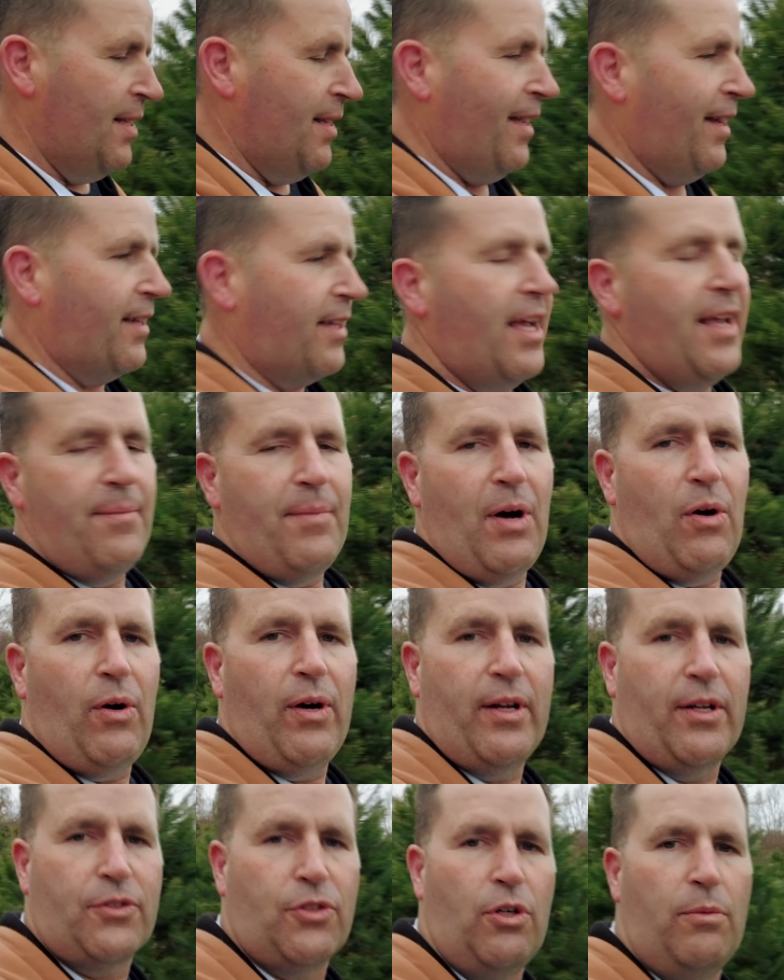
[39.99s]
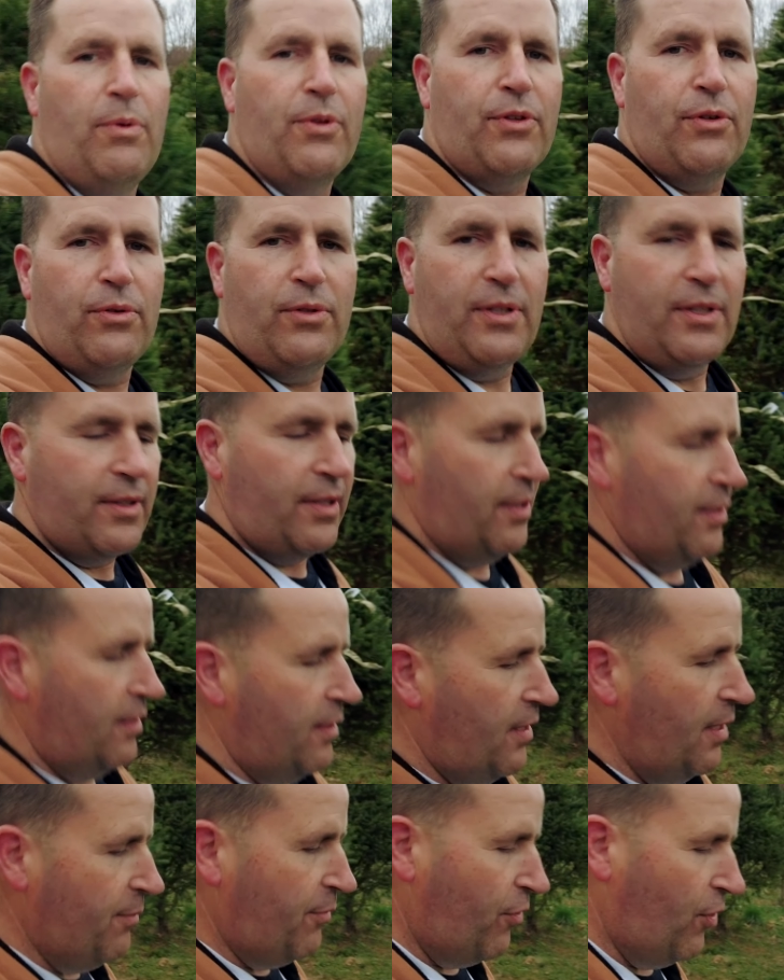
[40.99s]
It came out on October 30th, the
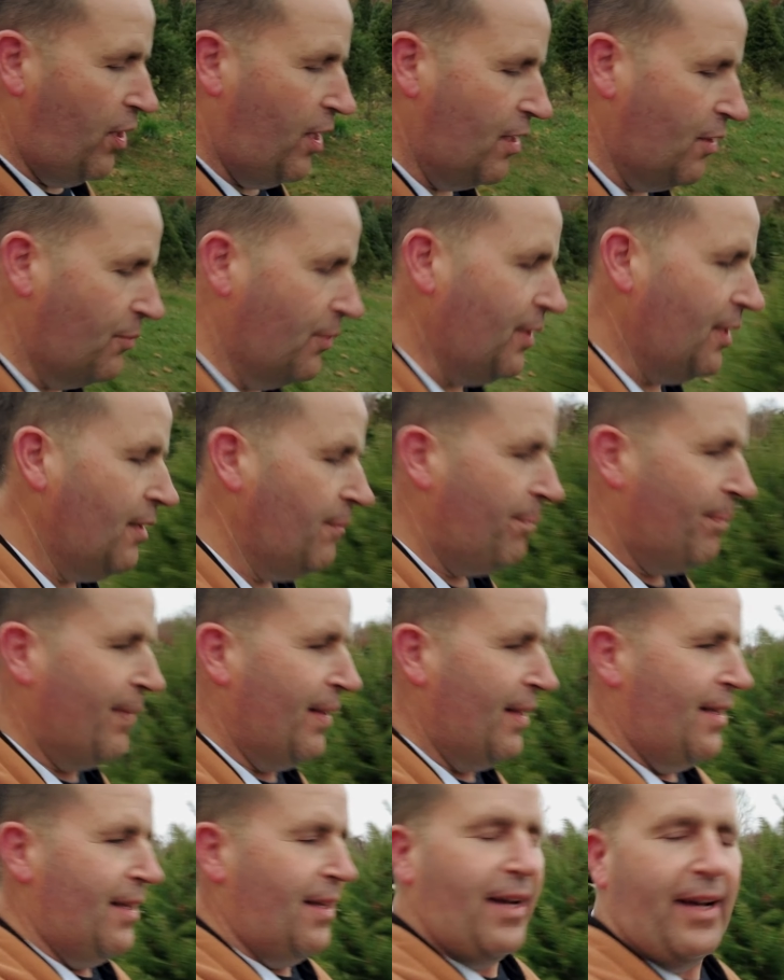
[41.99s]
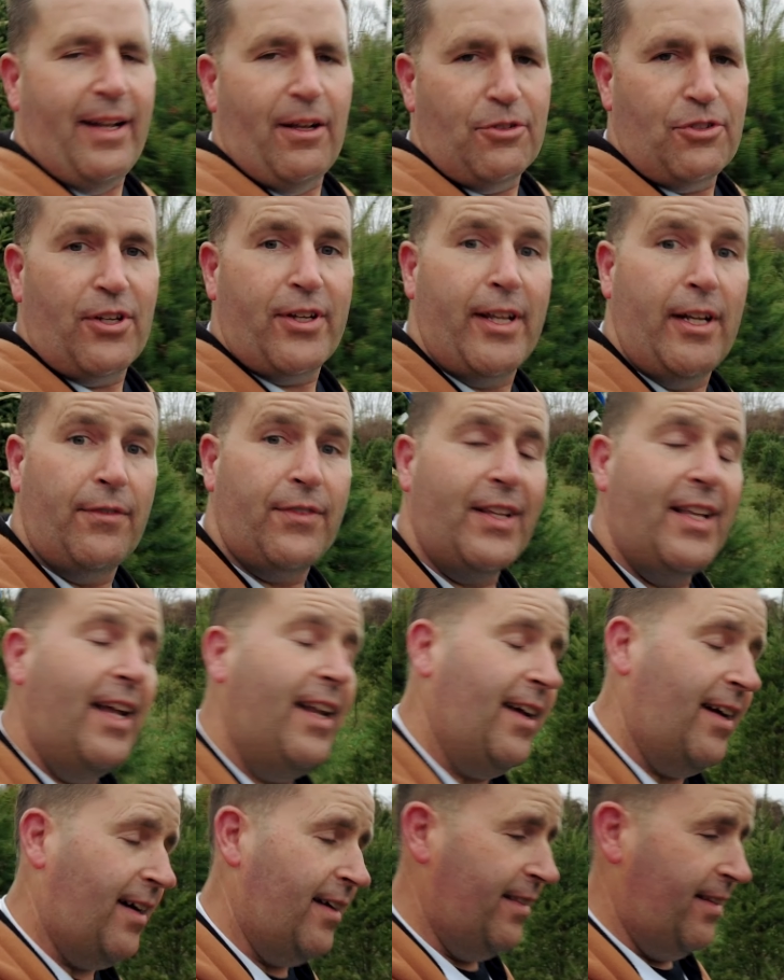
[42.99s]
day before Halloween, and I was lucky enough to get
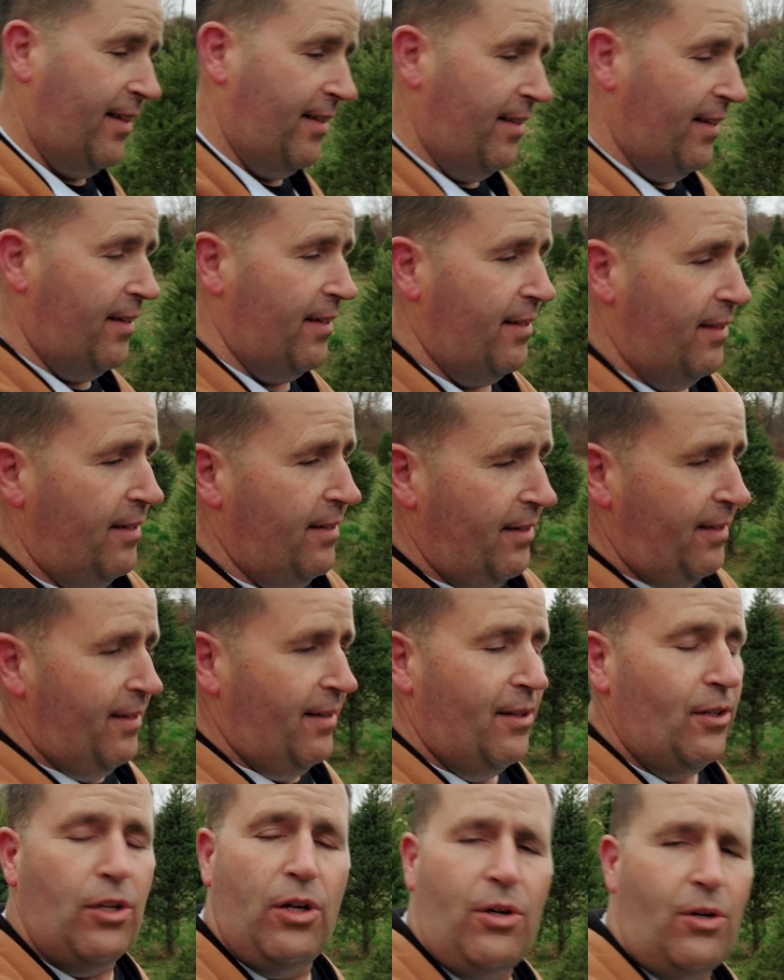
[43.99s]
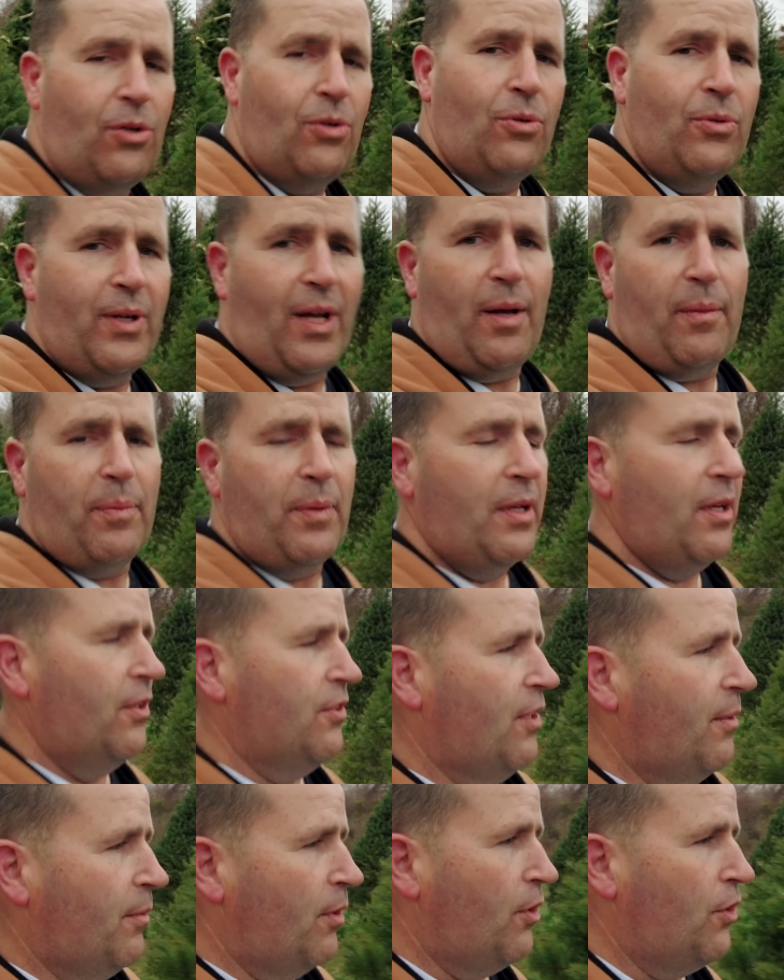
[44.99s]
it on that day. No, not
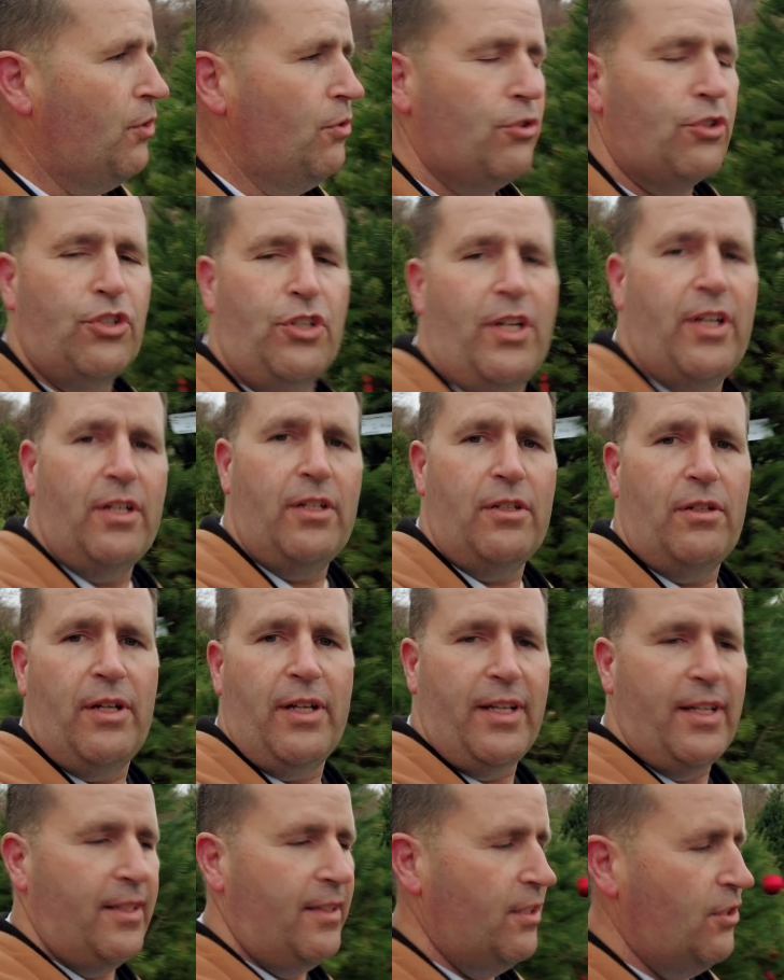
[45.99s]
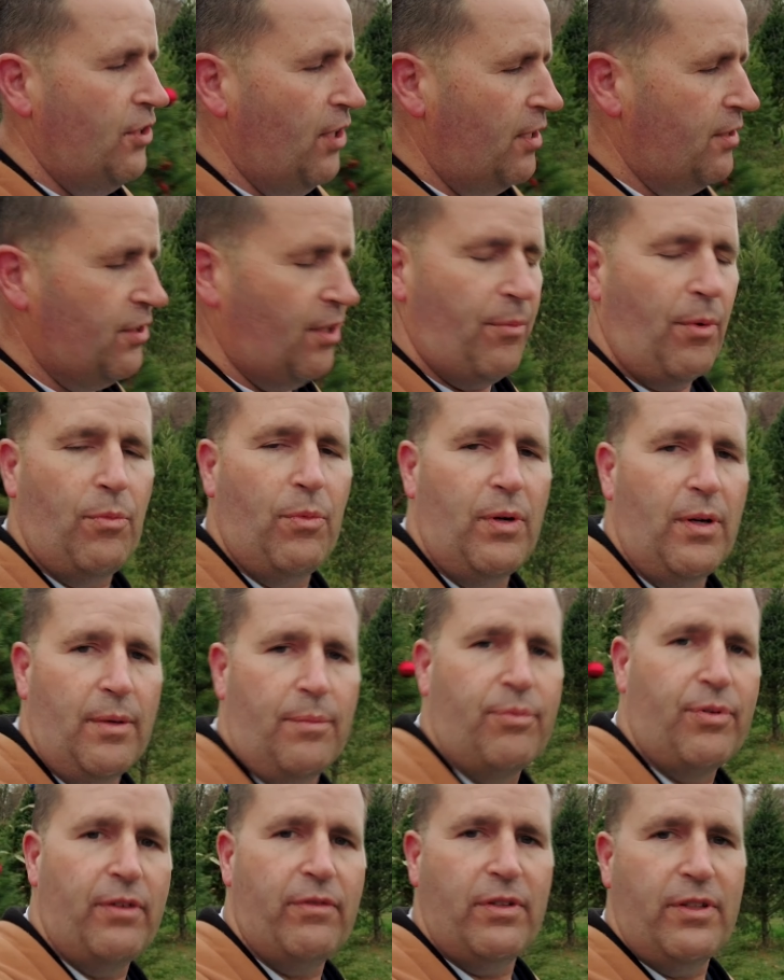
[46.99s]
because I'm a huge channel and DJI sent me one on
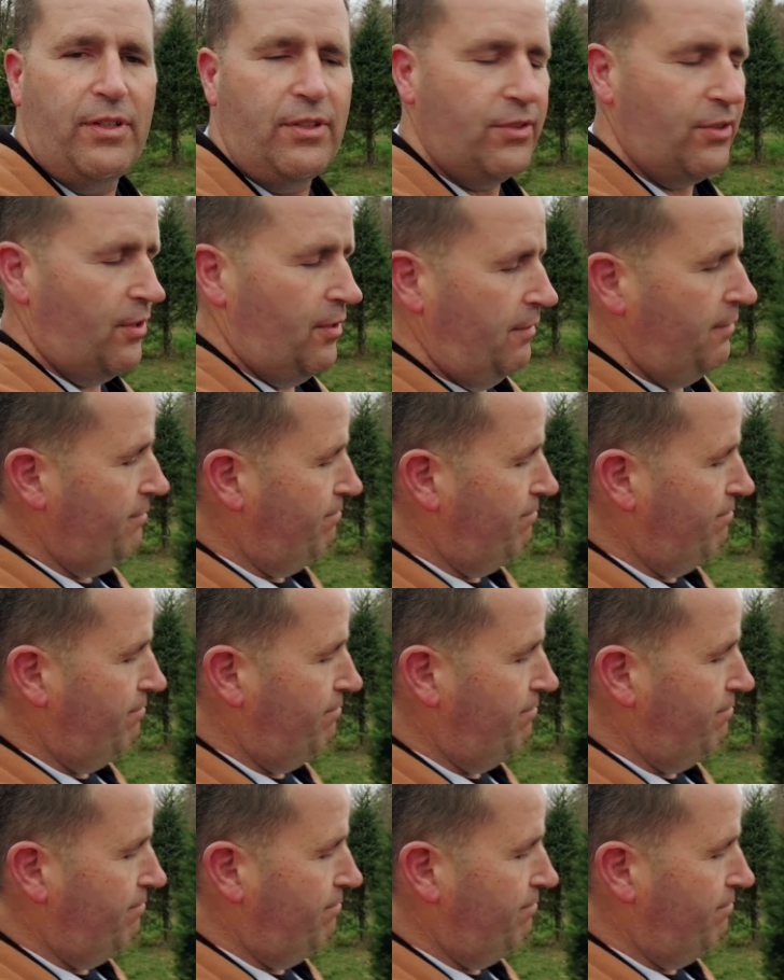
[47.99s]
pre-release.